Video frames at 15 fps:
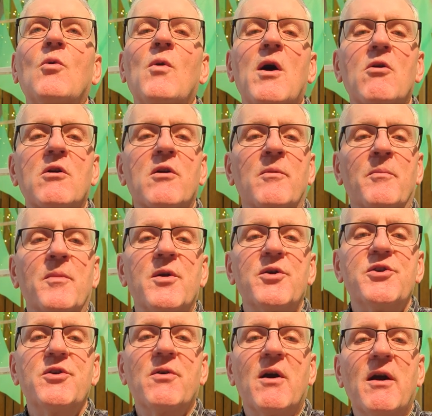Welcome
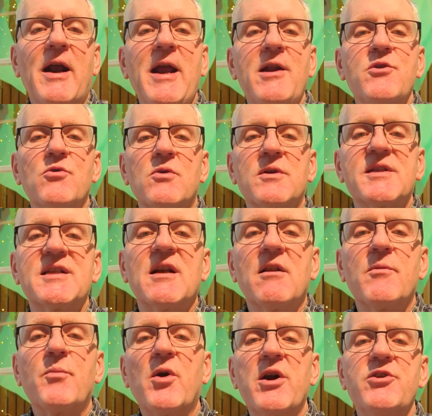to our annual
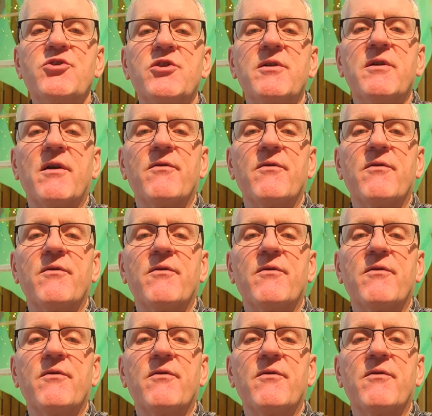celebration